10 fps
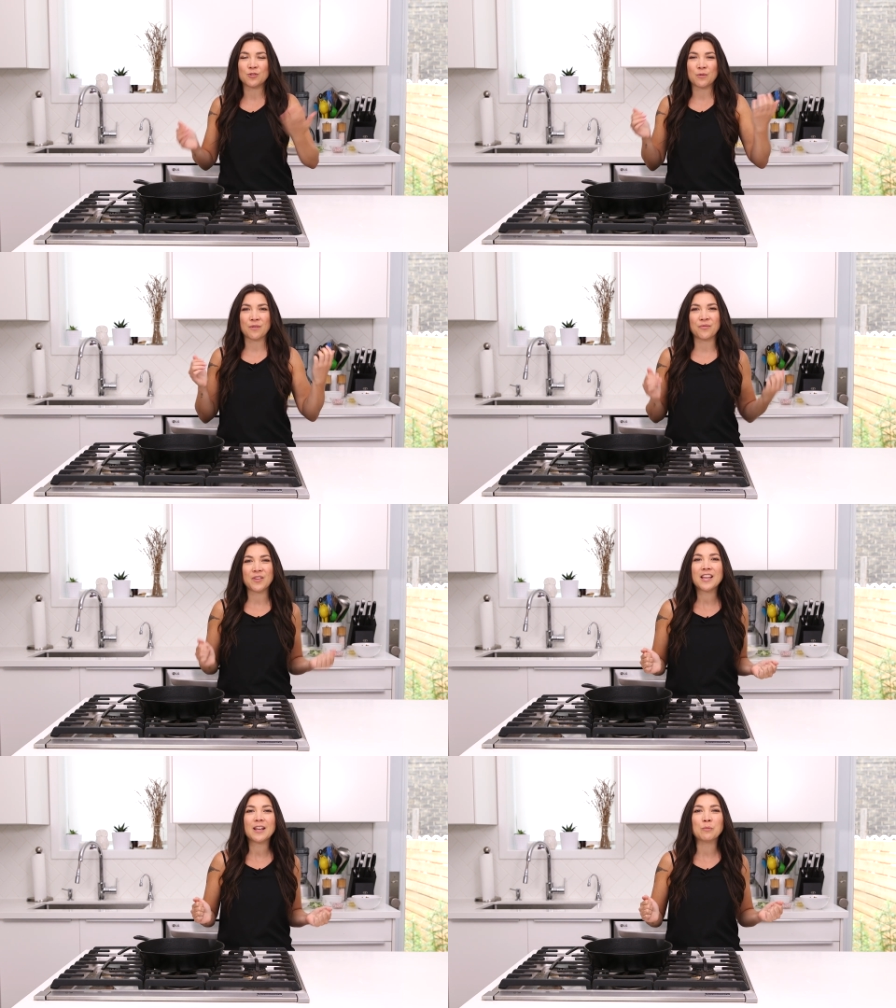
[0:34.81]
So the
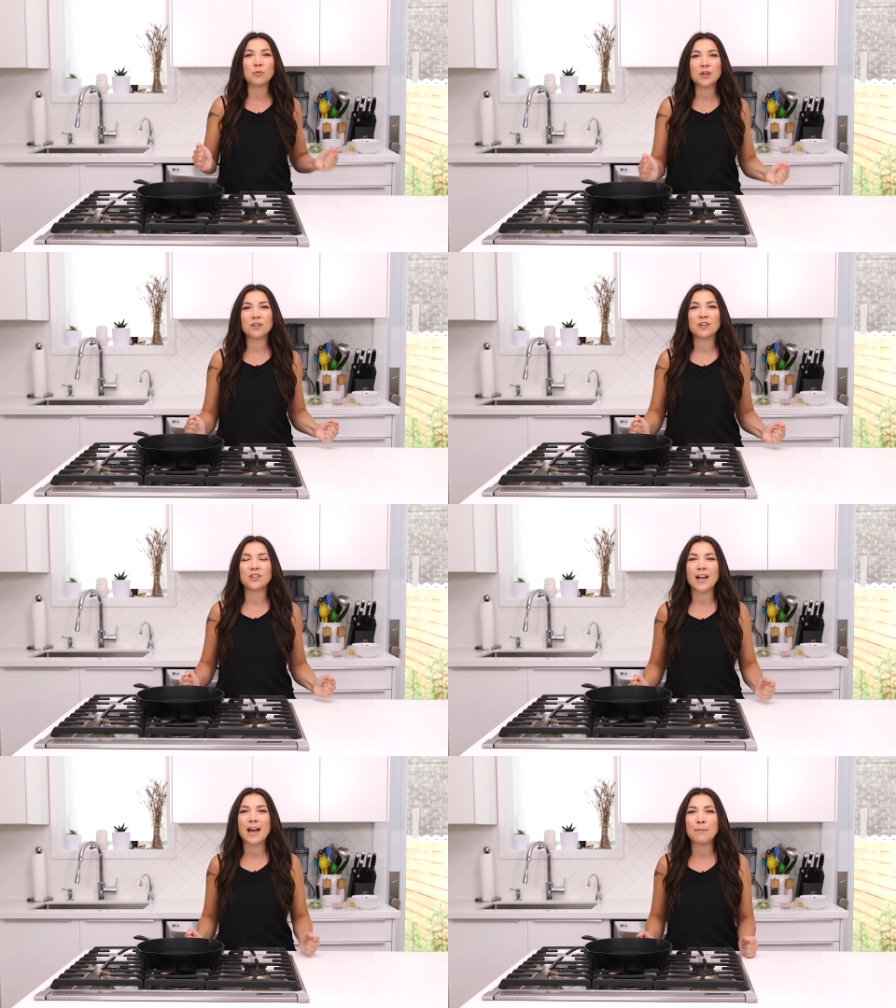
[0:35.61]
Vegan Brinner
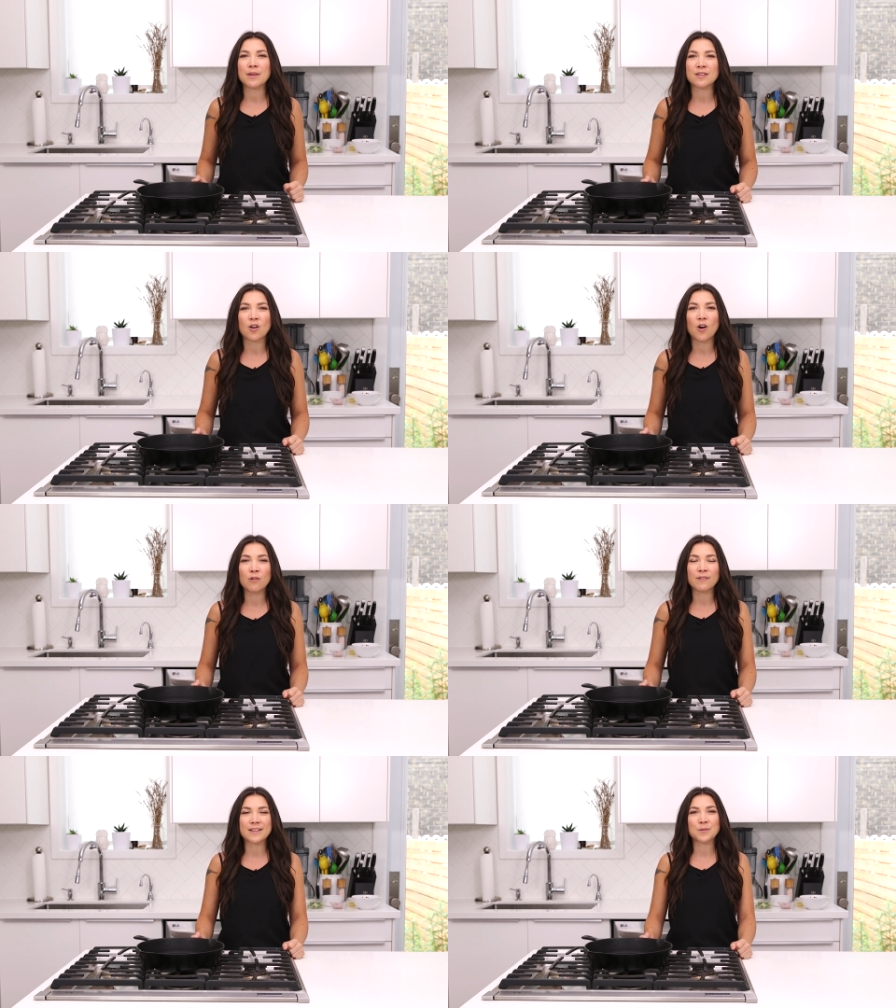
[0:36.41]
collab is
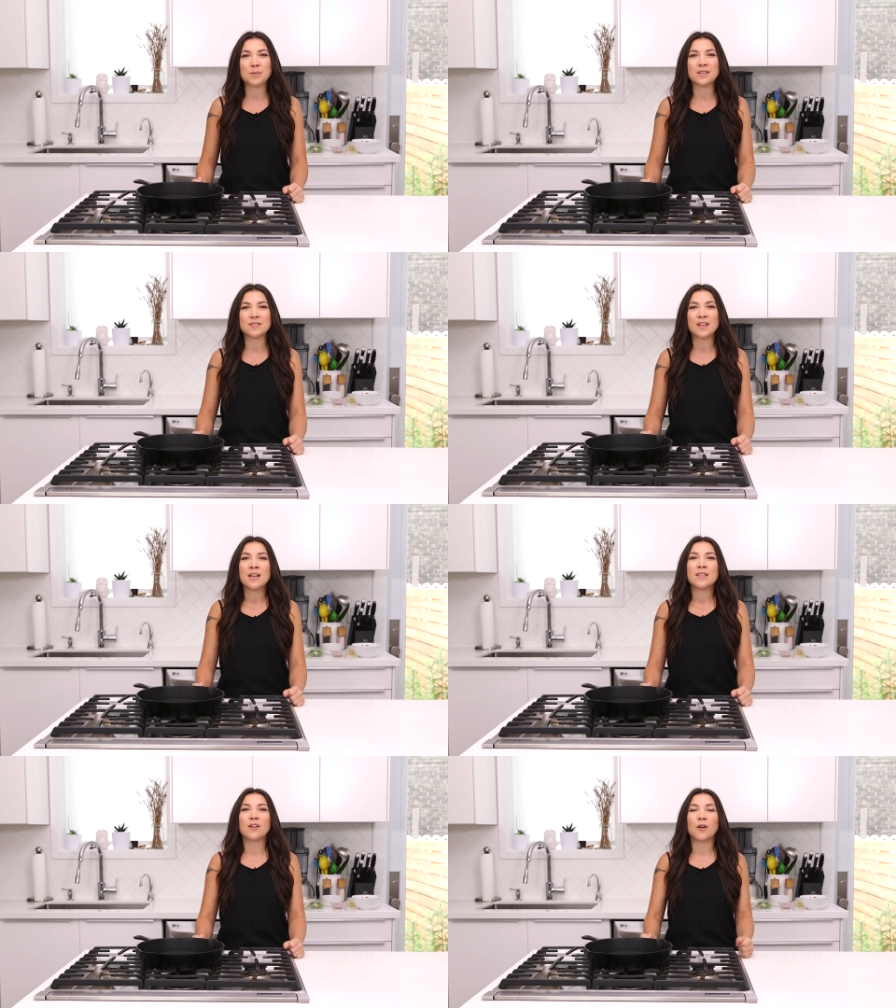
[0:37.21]
all recipes
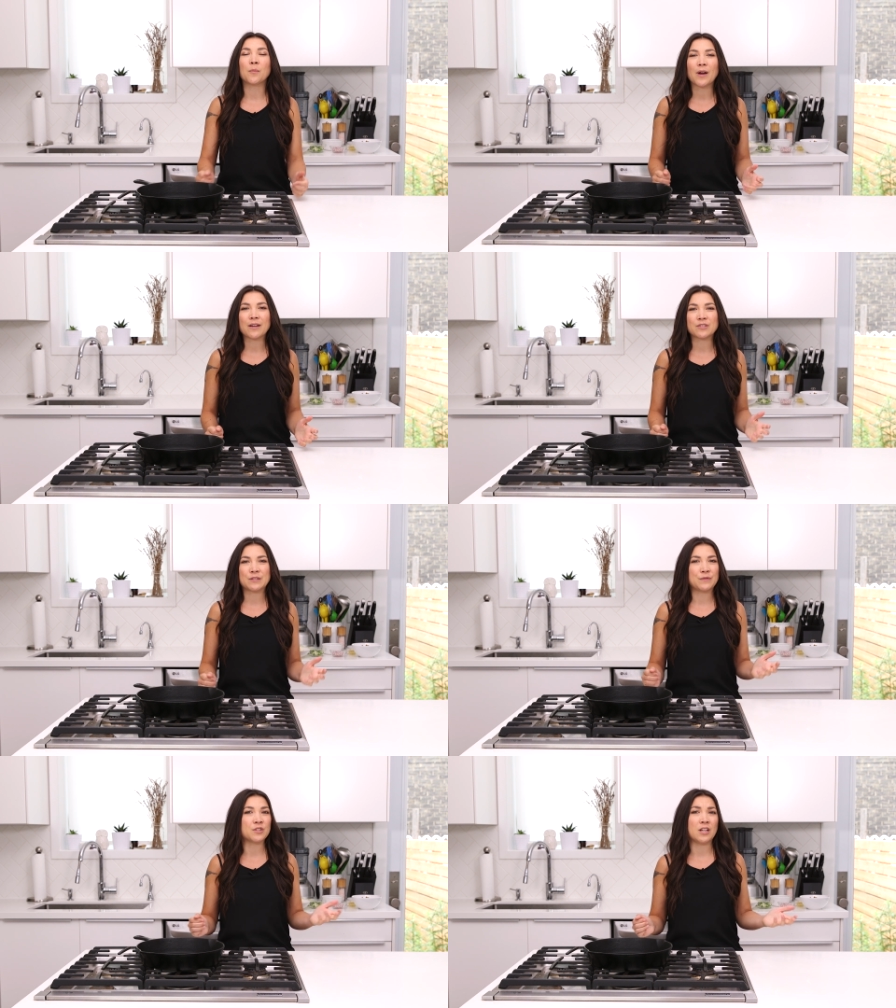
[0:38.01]
that are
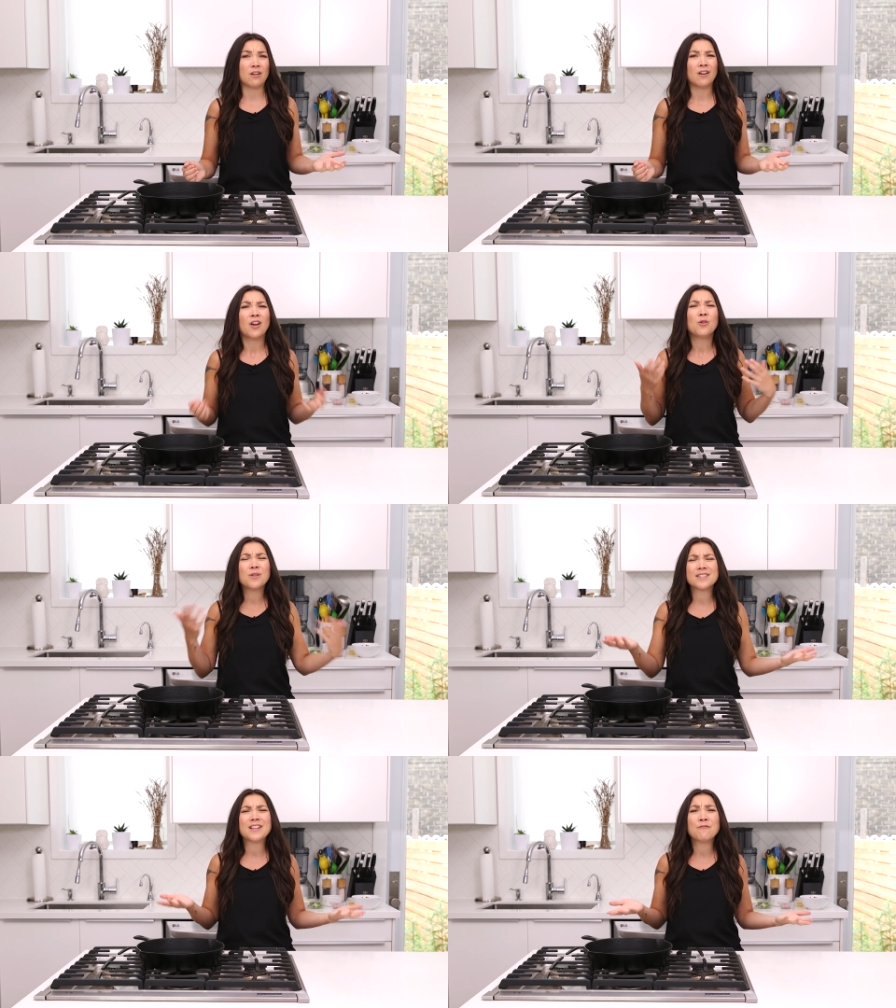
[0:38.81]
breakfast for dinner.
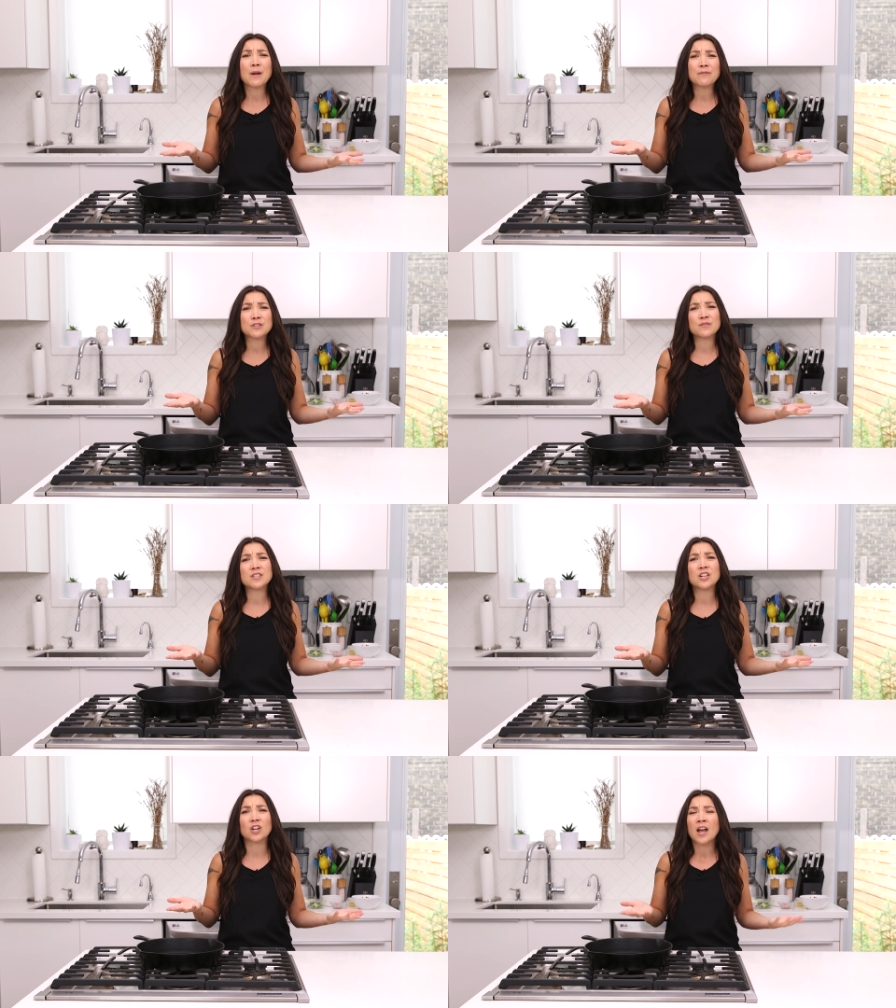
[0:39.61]
Who doesn't love breakfast for
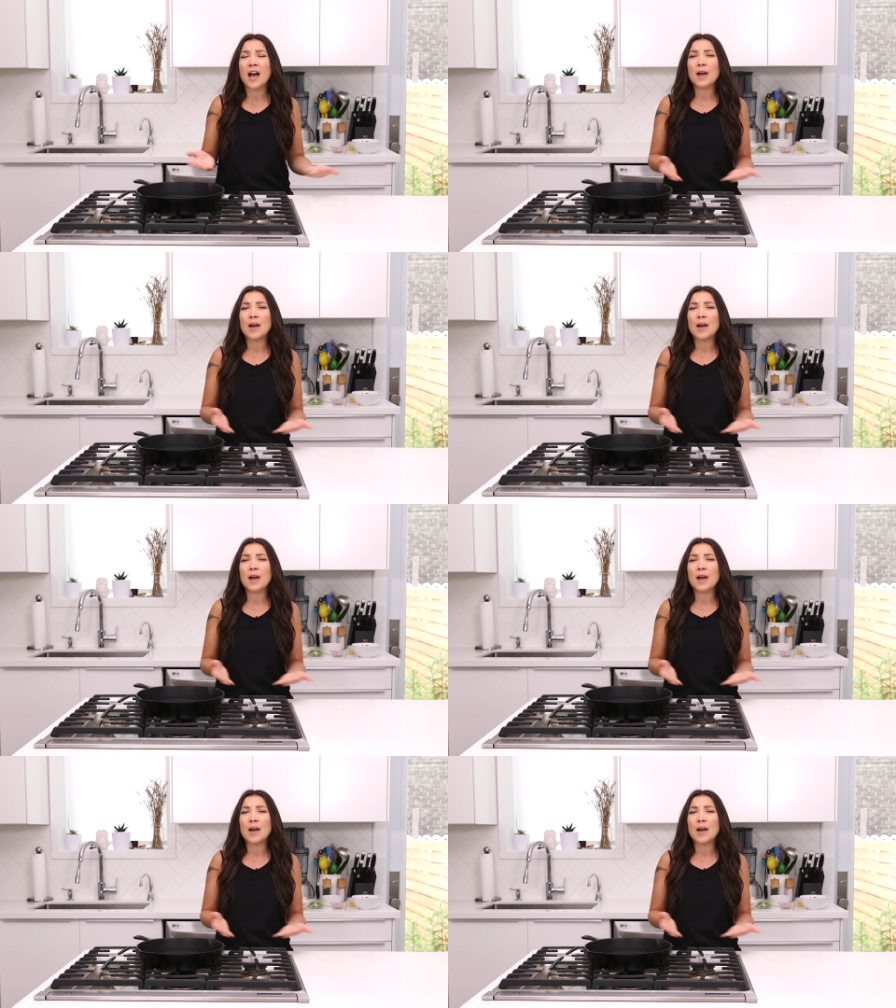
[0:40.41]
dinner?